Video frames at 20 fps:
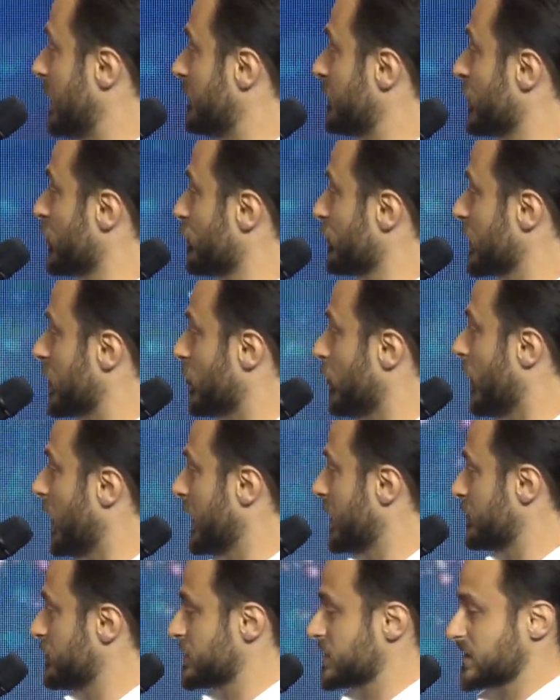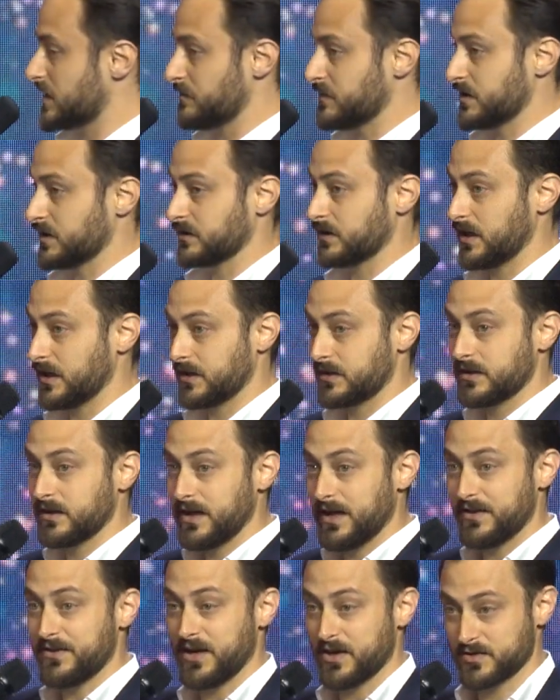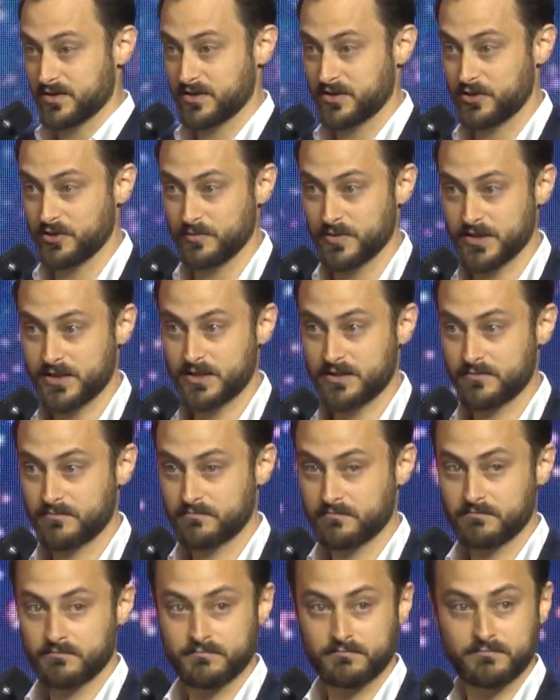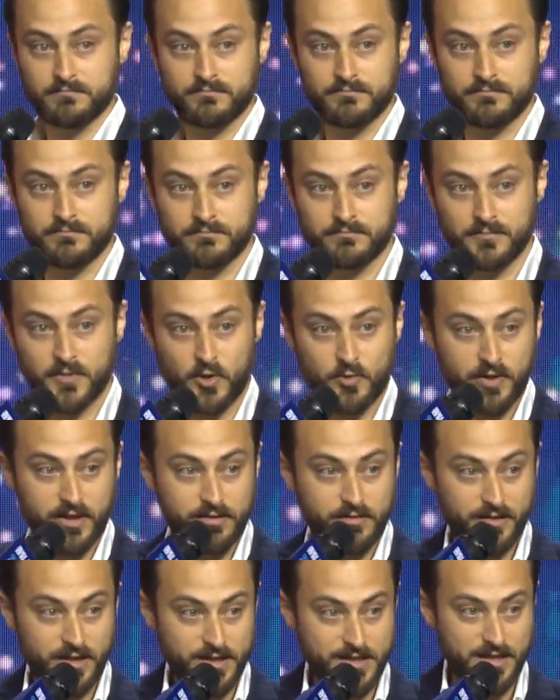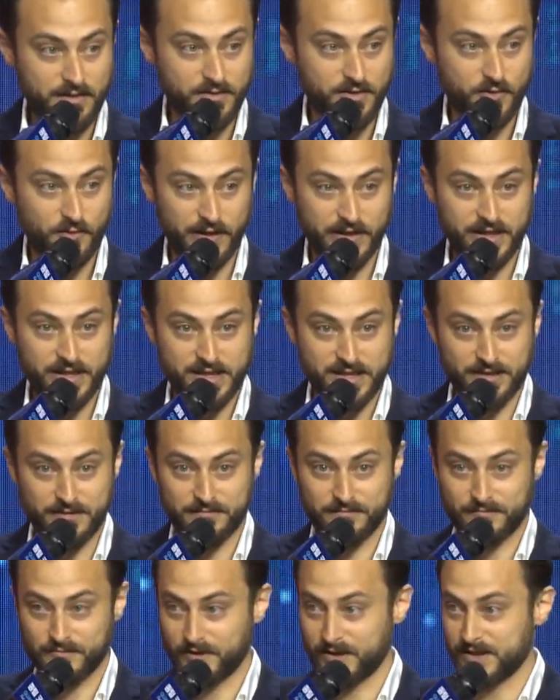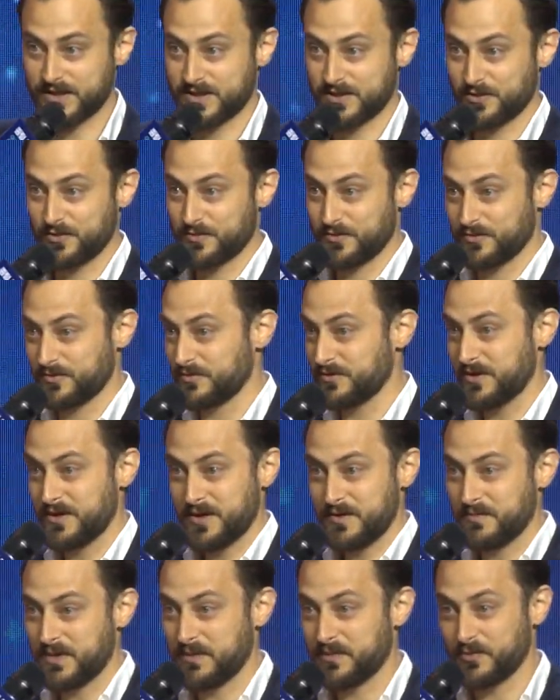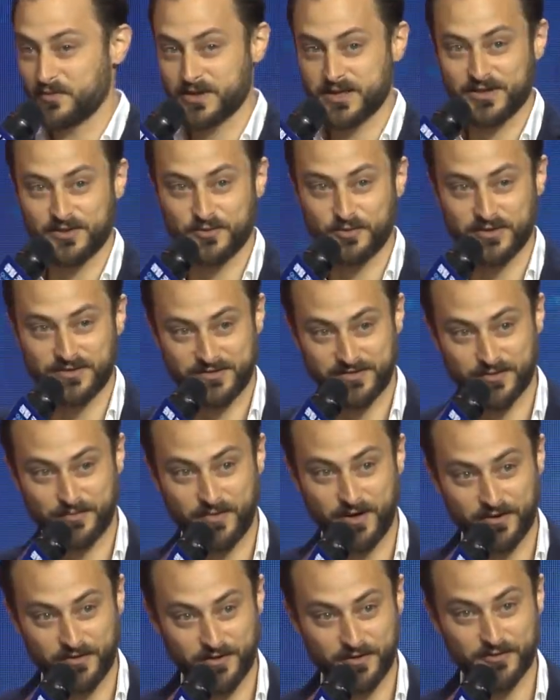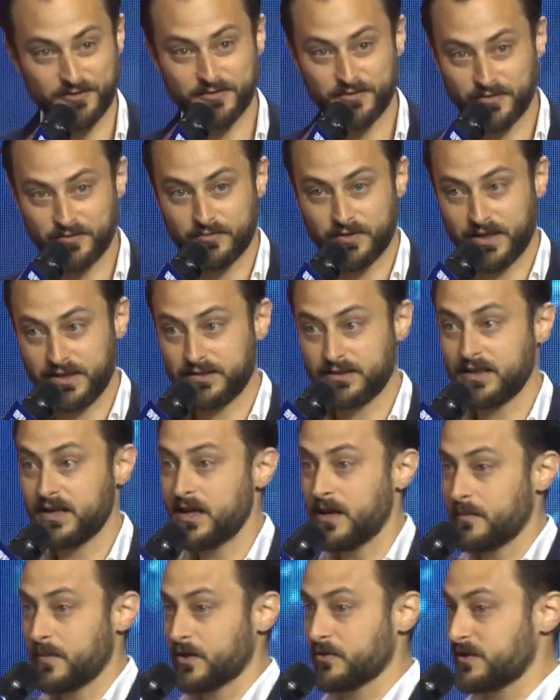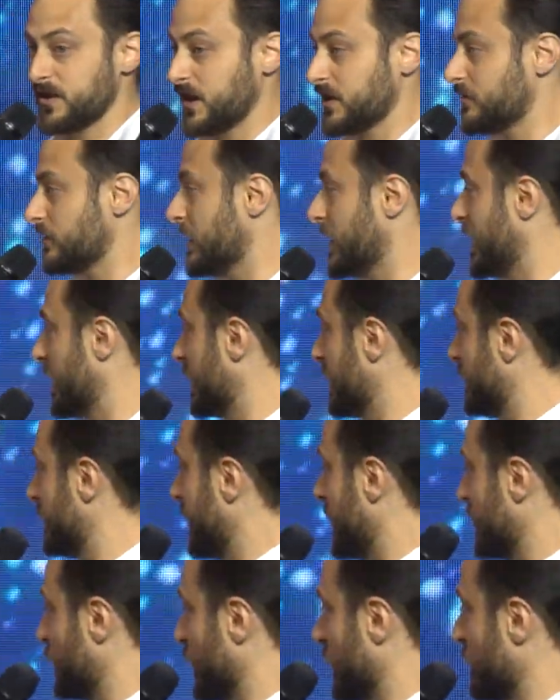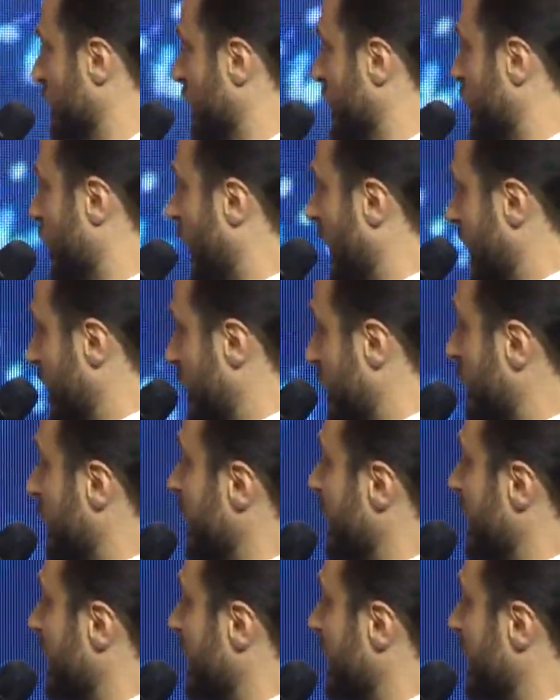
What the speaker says: require something like 1,000 qubits. Okay, that sounds quite easy, right? So maybe we can do it tomorrow, right? But on the other hand, it will require